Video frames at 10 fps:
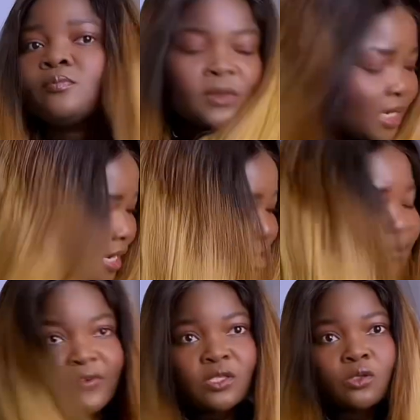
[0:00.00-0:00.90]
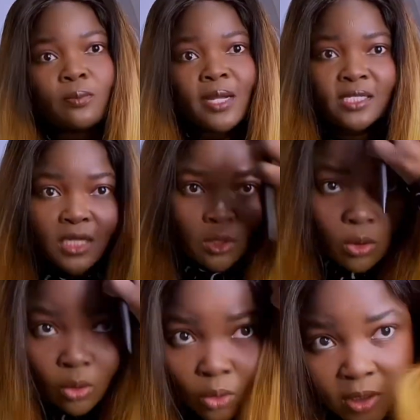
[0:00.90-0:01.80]
and I love it so much. The
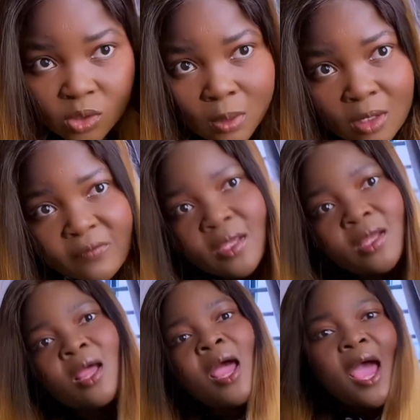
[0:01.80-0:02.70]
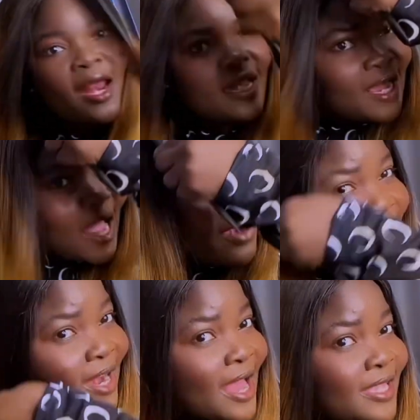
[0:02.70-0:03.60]
glue is one of the, and I
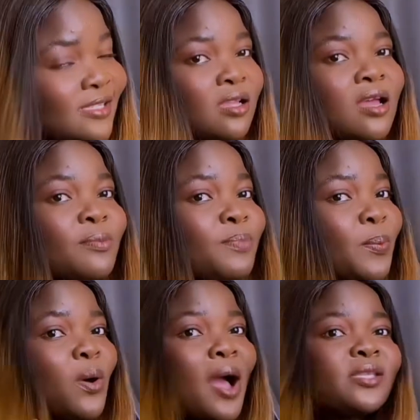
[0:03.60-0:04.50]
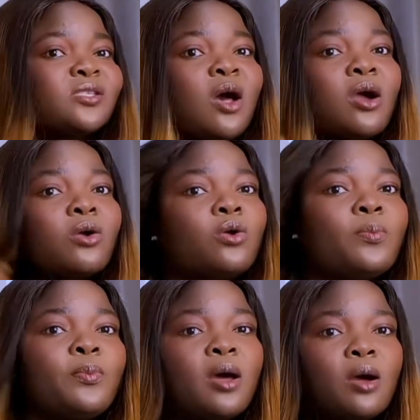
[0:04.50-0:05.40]
realized I saw a
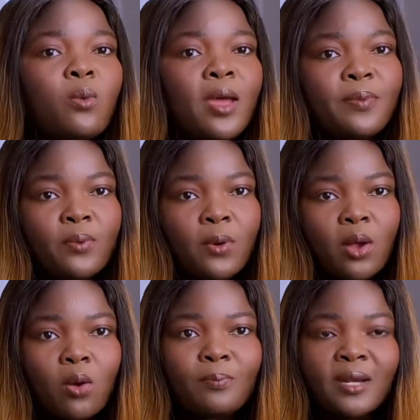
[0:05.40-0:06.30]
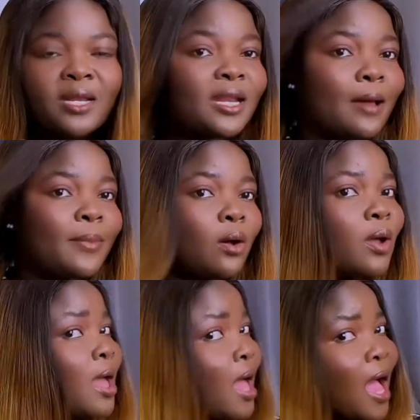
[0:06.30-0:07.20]
group where people were complaining
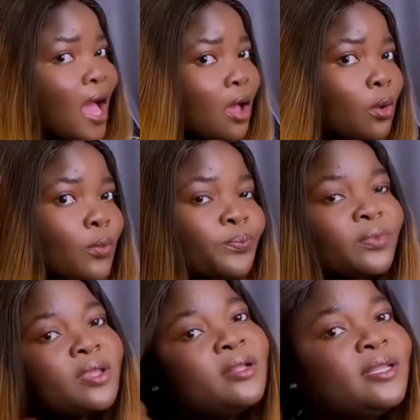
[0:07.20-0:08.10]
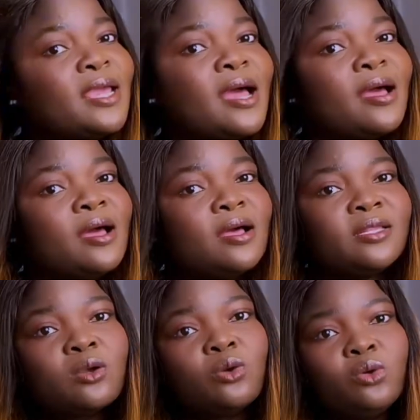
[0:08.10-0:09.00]
about how
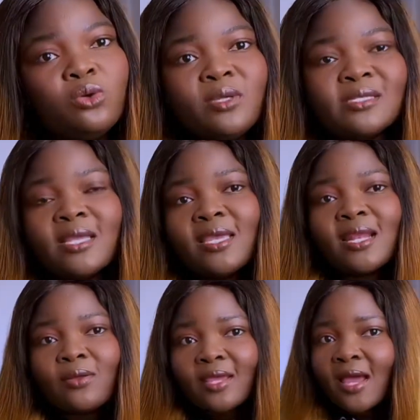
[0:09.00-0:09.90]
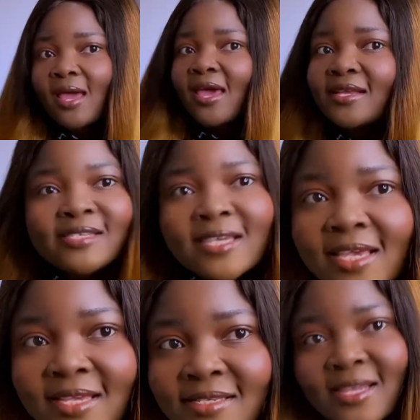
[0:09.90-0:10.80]
the glue is taking out their
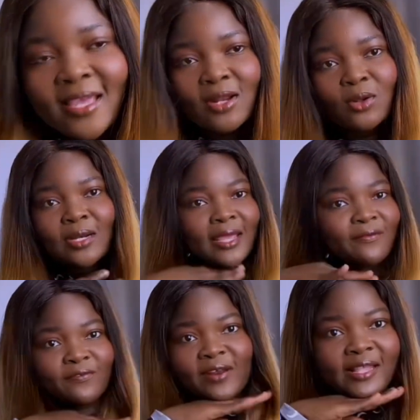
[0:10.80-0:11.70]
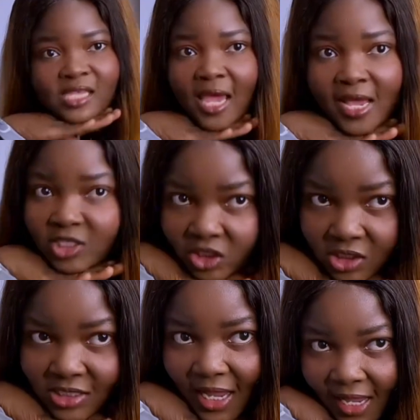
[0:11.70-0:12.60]
edges. They cannot lay flat
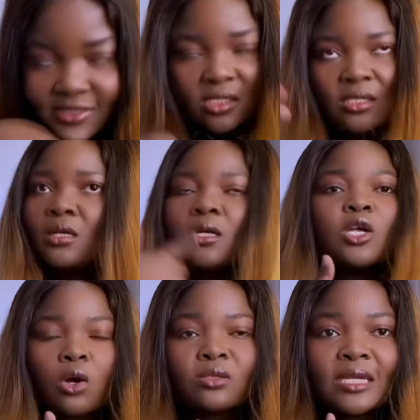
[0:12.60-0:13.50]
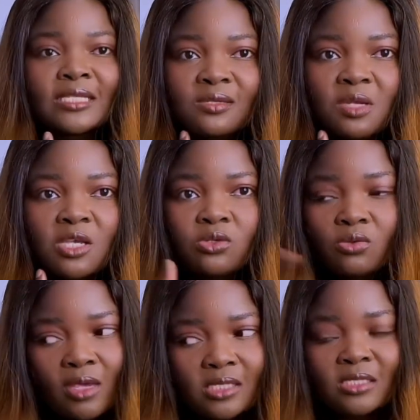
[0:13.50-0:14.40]
edges. Guys, contact me
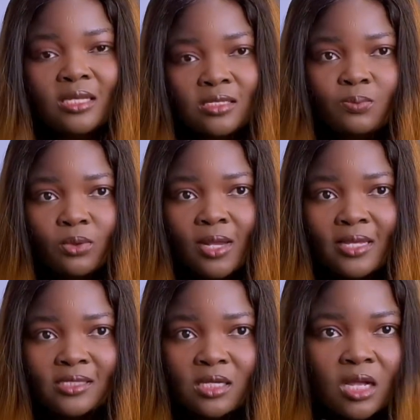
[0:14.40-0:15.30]
to get this product.